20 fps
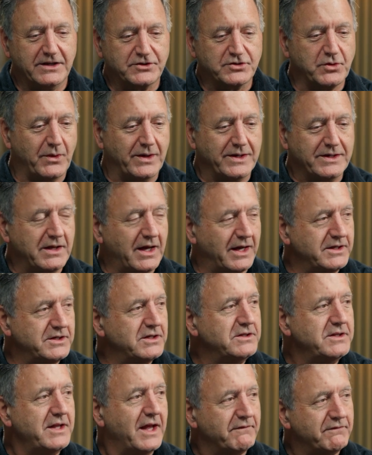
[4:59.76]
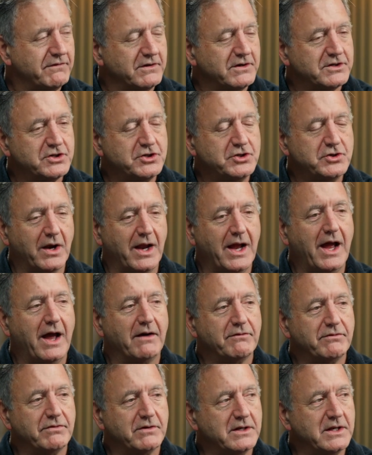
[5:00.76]
so I did that first
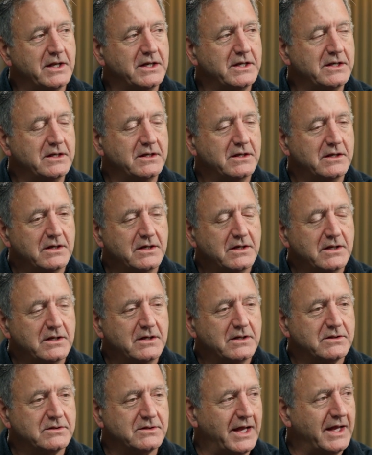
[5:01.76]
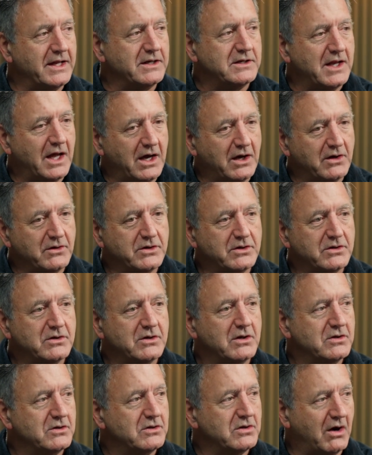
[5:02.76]
draft, and then he sat down
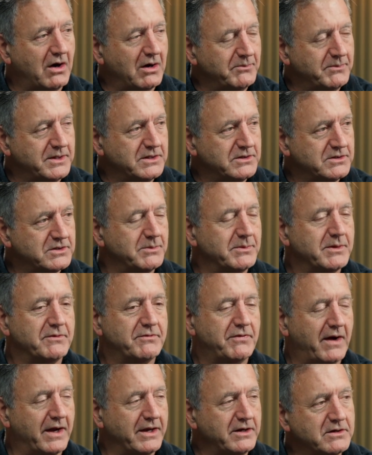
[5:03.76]
and taught me some of the finer